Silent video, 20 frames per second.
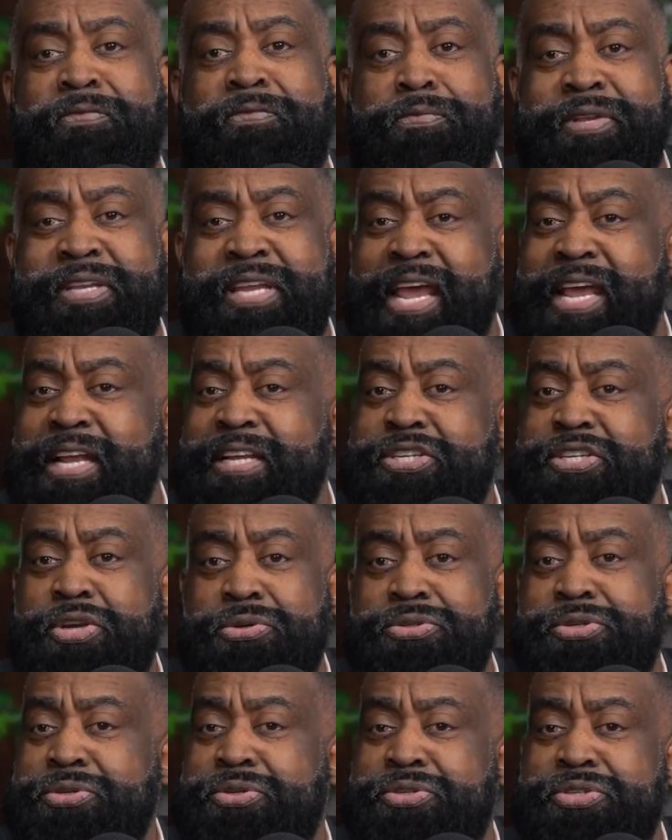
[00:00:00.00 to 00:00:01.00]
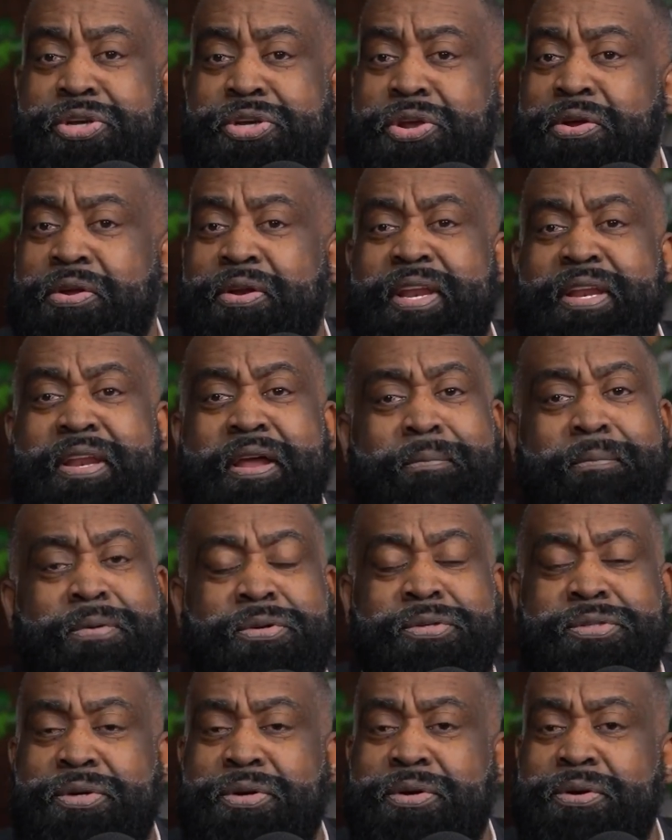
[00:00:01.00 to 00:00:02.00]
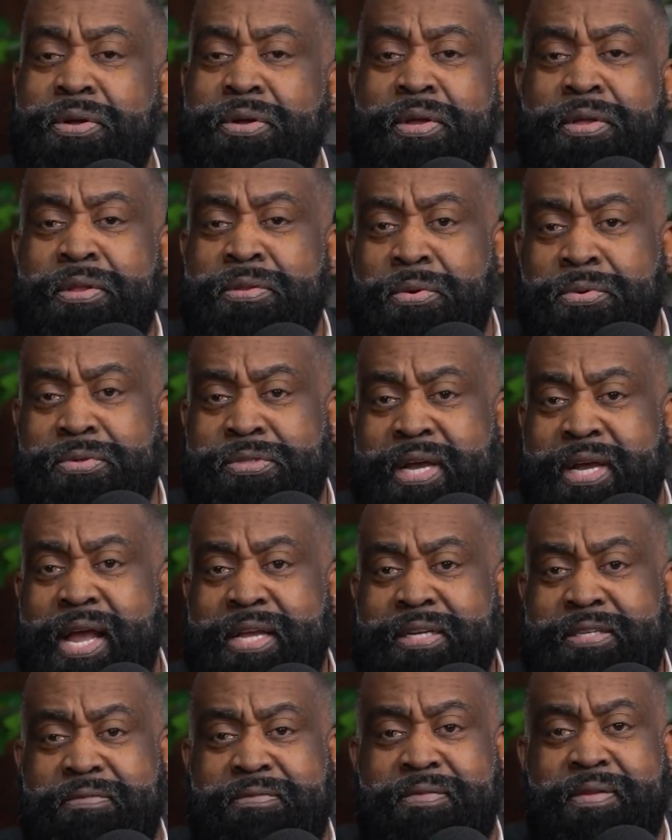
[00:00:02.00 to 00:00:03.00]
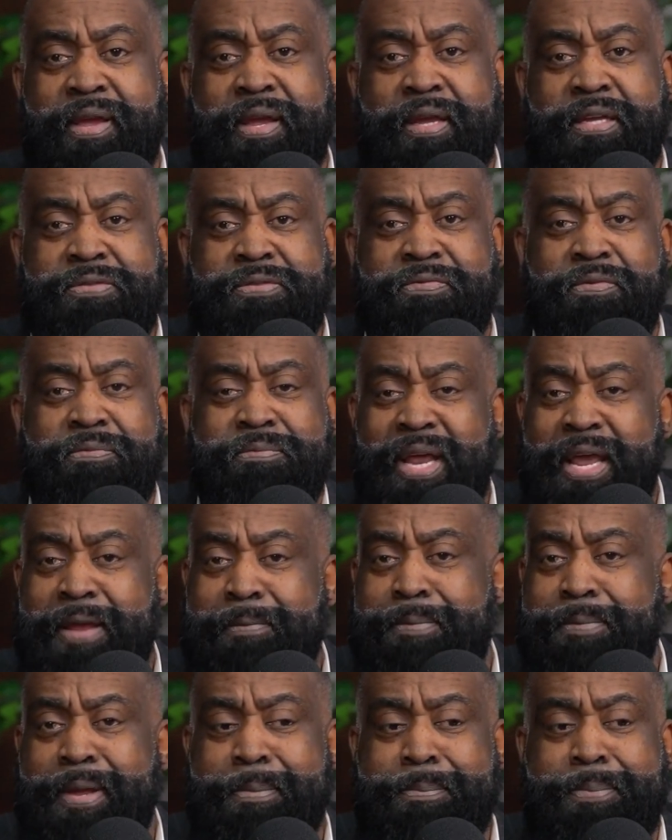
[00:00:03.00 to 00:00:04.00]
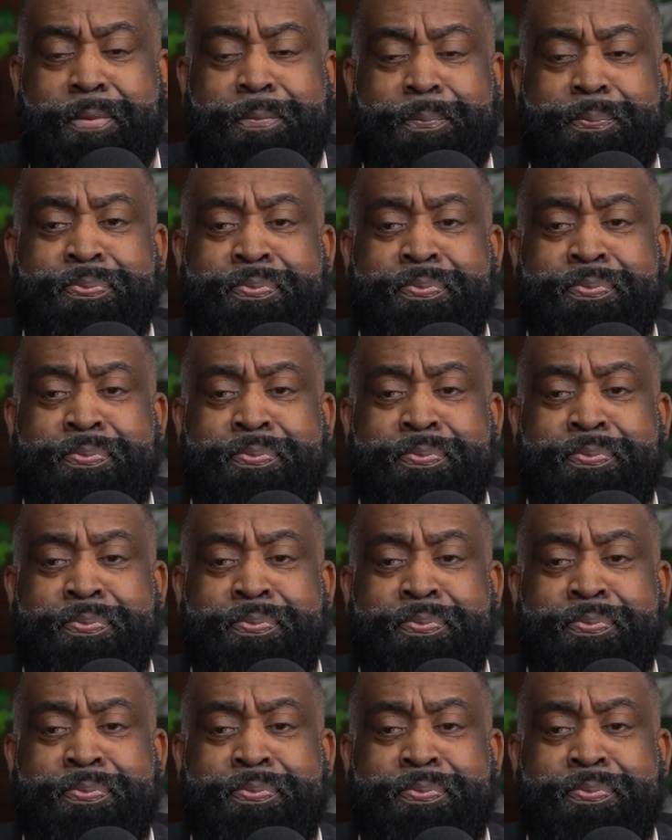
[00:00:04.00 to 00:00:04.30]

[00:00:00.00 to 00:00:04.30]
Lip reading: dead Social Security numbers or those kinds of things from dead people.